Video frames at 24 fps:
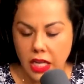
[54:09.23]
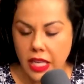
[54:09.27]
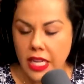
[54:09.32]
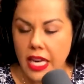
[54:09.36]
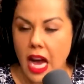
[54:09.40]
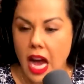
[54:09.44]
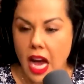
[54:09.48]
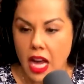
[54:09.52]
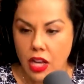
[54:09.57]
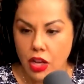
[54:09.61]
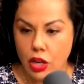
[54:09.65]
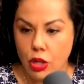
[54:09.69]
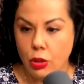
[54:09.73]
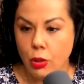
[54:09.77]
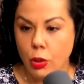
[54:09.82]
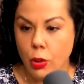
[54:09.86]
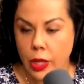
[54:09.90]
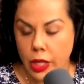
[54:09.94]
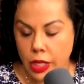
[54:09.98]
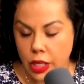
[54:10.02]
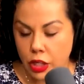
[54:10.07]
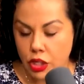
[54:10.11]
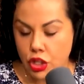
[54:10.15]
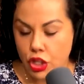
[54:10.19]
Yeah, and your
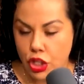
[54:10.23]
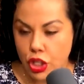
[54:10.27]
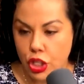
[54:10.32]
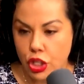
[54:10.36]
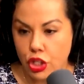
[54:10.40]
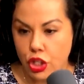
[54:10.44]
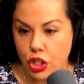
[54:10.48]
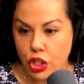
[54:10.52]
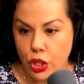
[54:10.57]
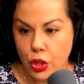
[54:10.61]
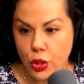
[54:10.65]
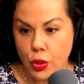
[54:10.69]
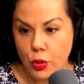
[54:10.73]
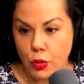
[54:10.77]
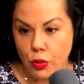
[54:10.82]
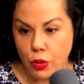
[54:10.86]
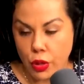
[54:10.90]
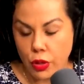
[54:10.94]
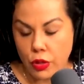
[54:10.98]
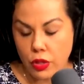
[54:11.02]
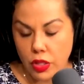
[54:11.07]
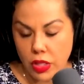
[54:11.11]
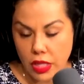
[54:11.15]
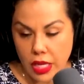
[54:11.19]
lawyer should do
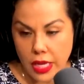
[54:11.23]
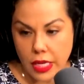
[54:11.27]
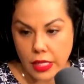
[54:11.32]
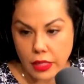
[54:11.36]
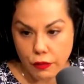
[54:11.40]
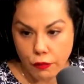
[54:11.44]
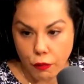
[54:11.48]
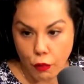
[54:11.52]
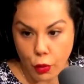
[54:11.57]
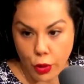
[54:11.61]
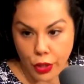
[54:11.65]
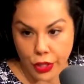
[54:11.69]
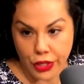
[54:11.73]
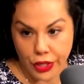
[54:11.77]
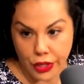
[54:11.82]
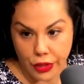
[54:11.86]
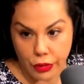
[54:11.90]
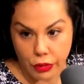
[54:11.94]
those things for you.